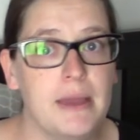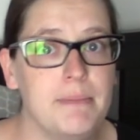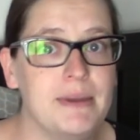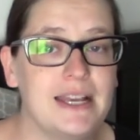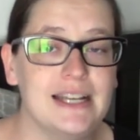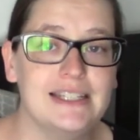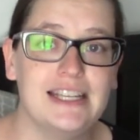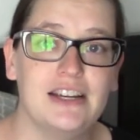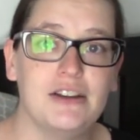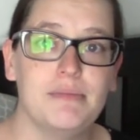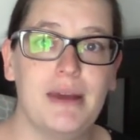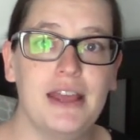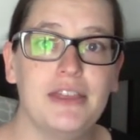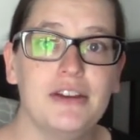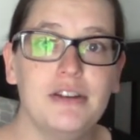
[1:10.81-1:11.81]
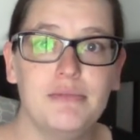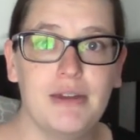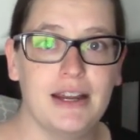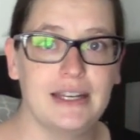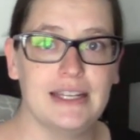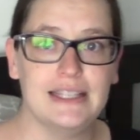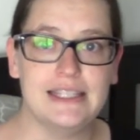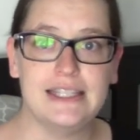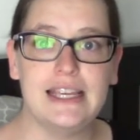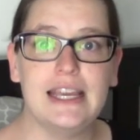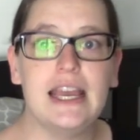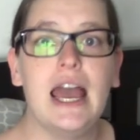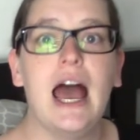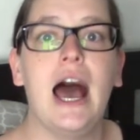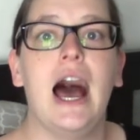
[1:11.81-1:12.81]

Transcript: because here in my third pregnancy,